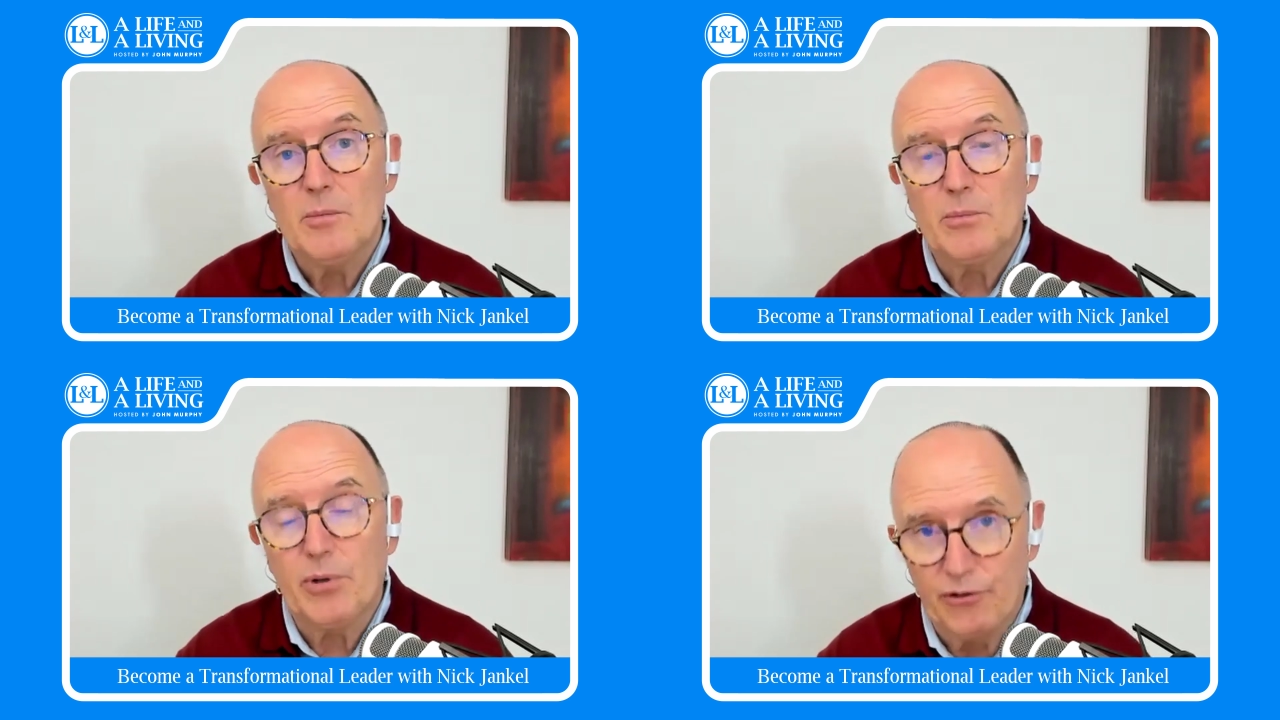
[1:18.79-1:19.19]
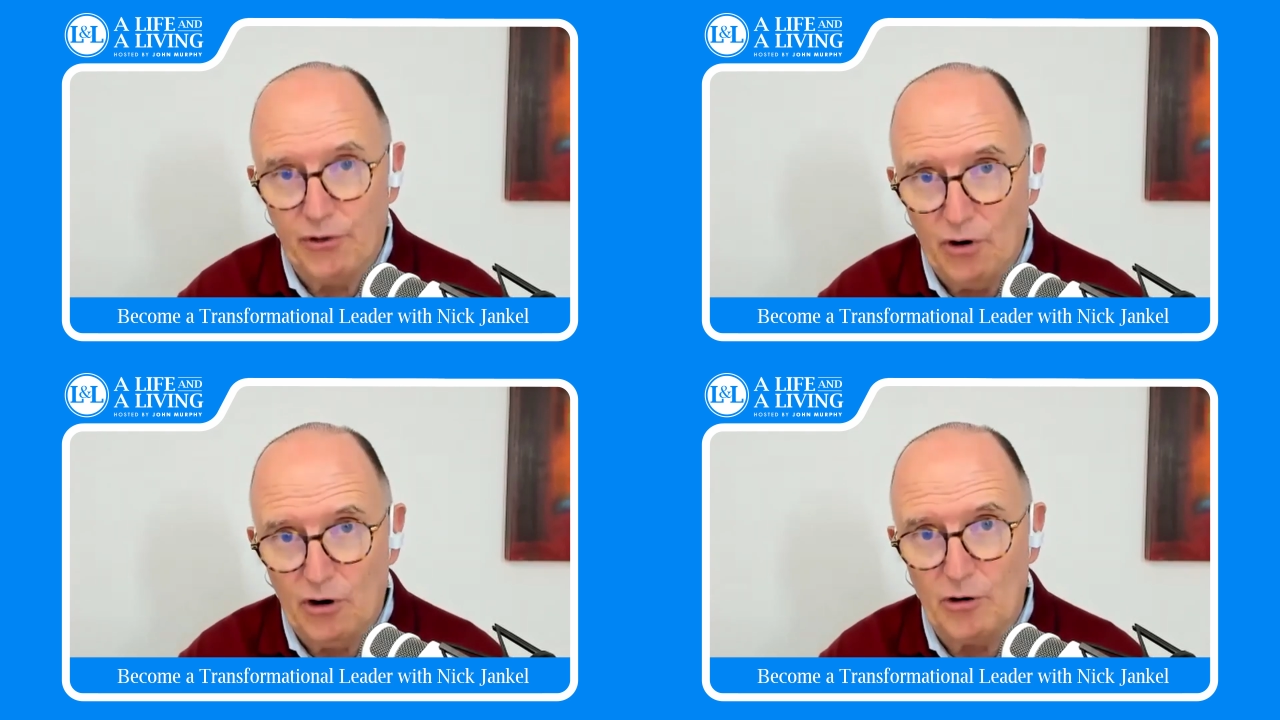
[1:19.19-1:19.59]

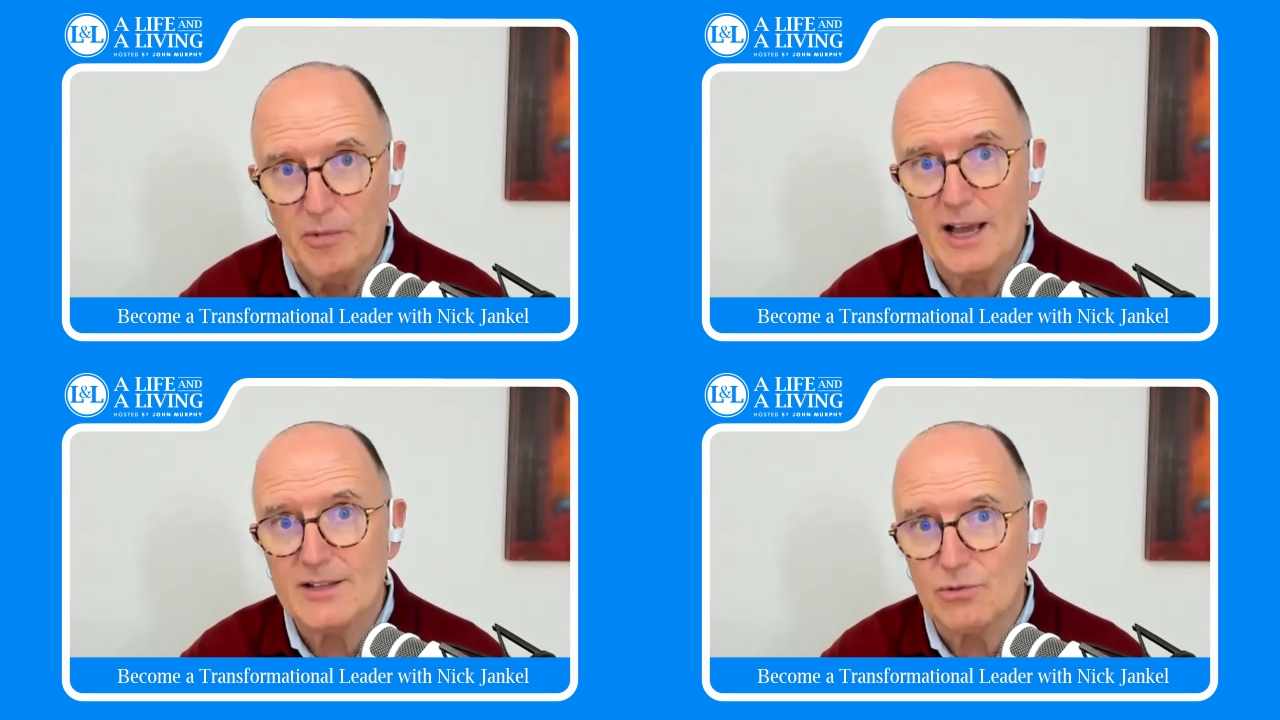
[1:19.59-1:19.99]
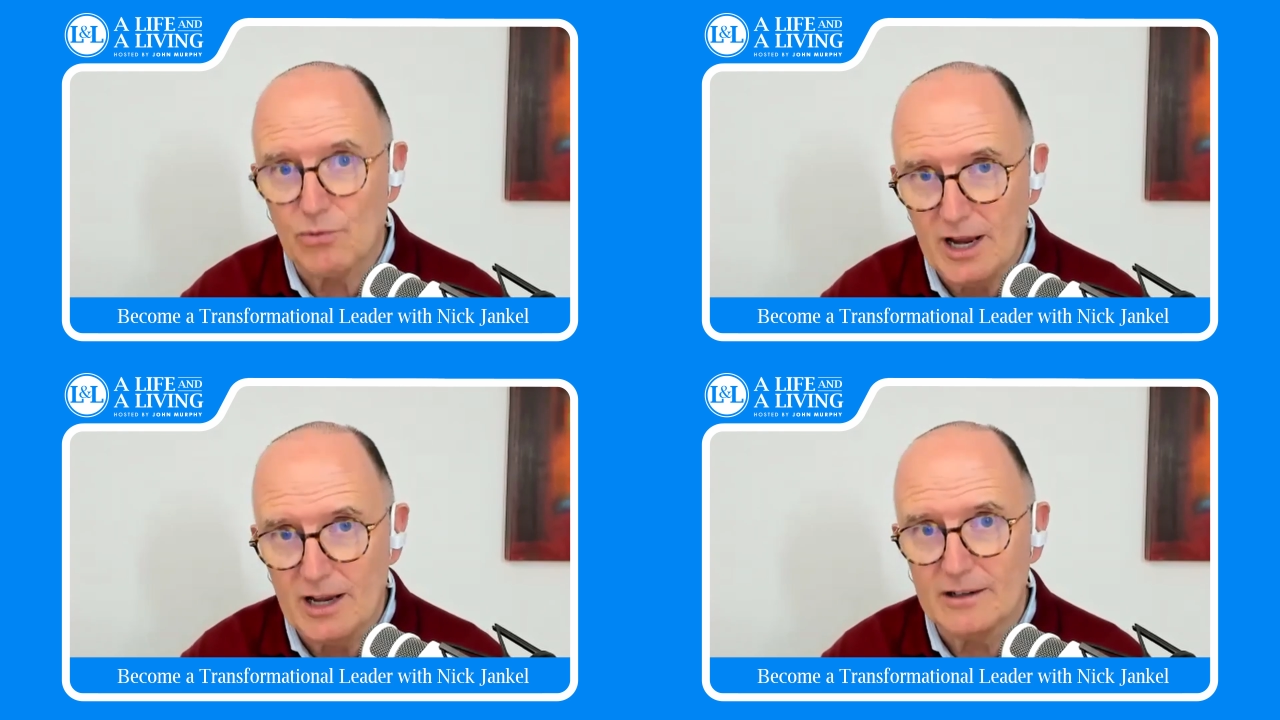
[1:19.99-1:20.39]
perform as a
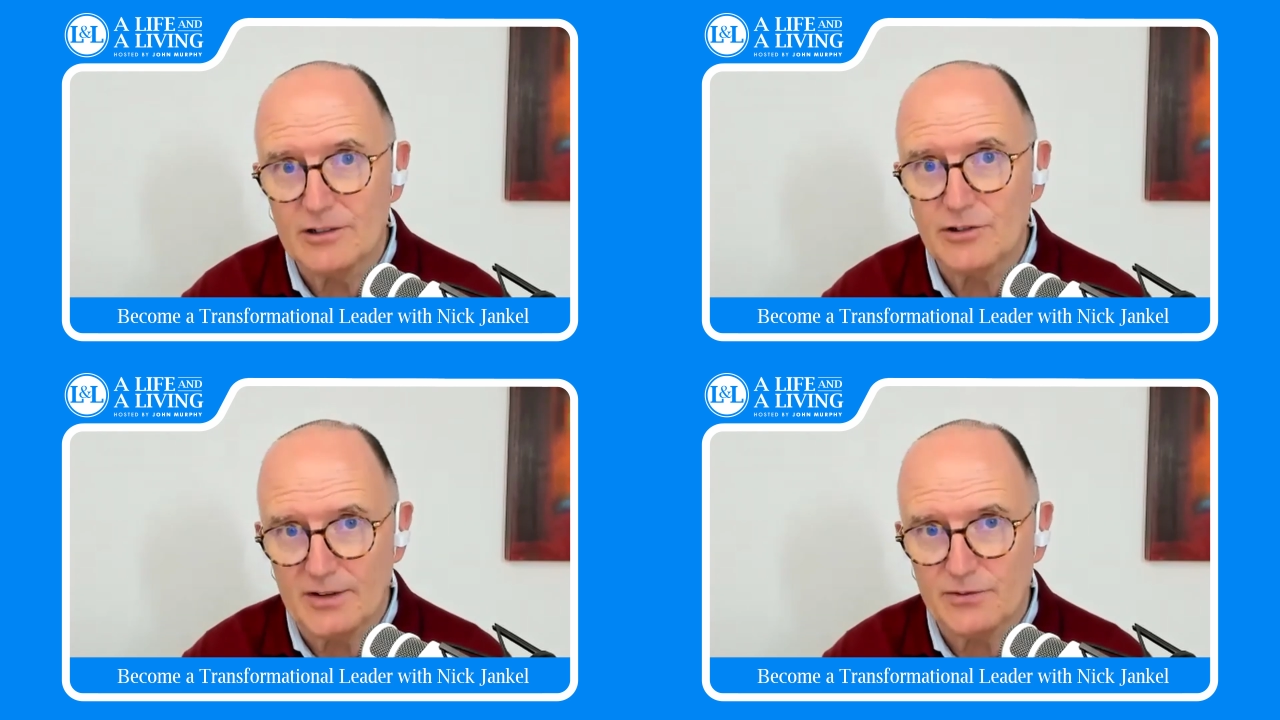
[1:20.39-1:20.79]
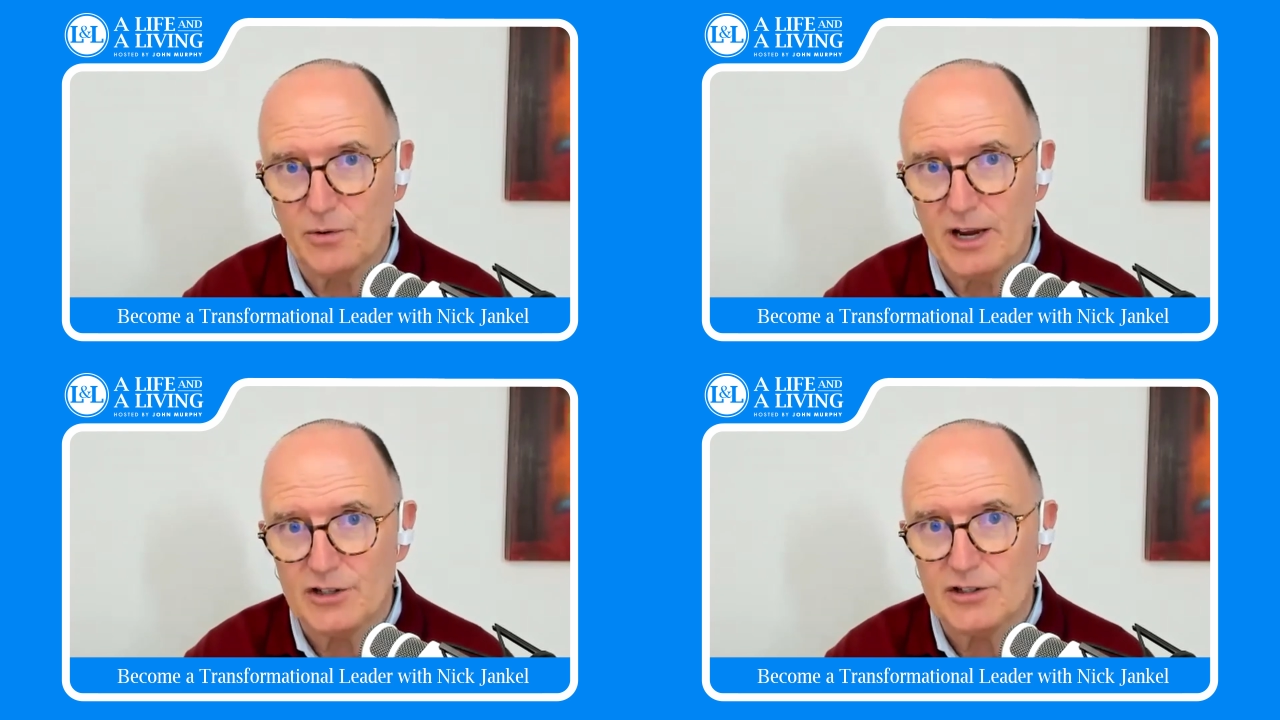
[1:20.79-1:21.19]
real
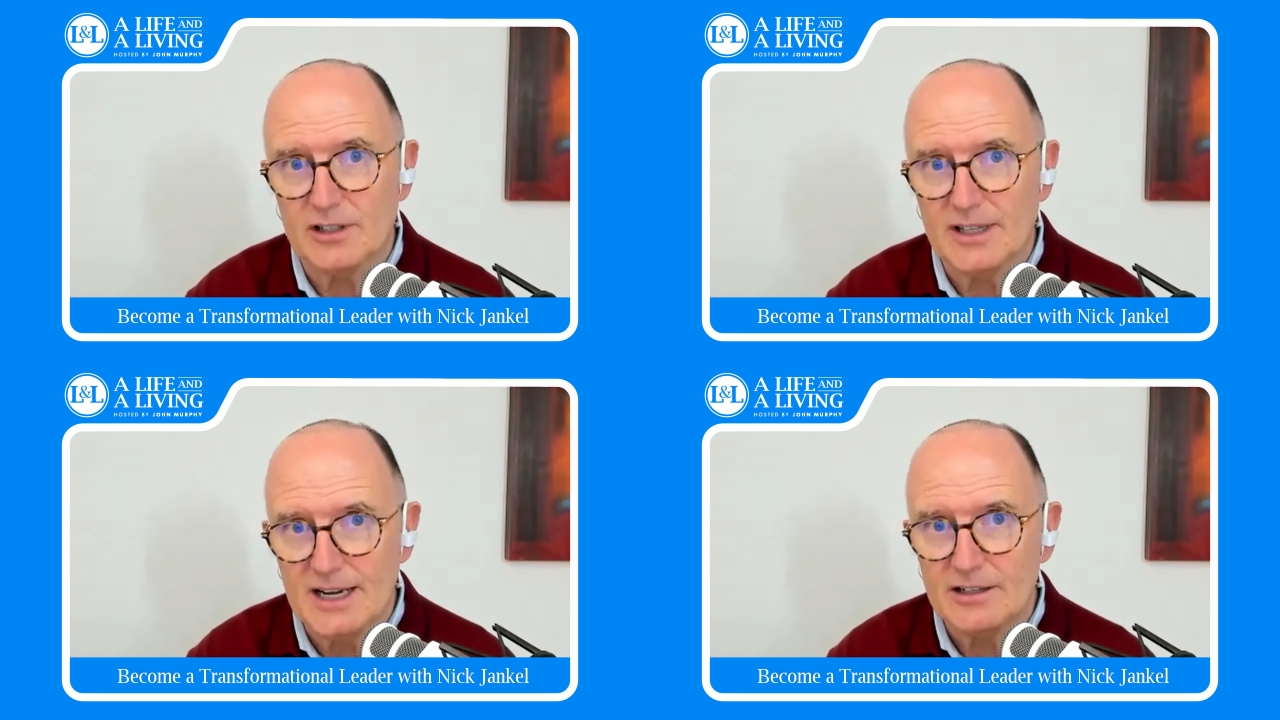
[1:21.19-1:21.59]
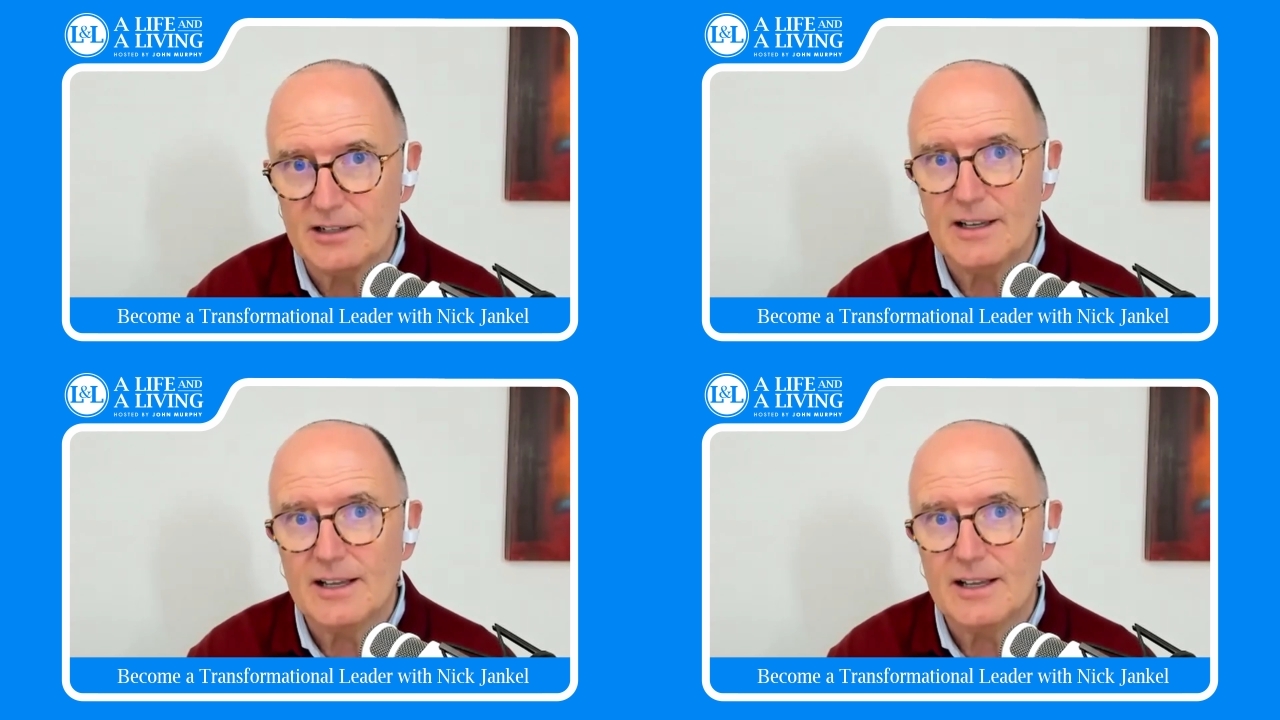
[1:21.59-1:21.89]
transformational leader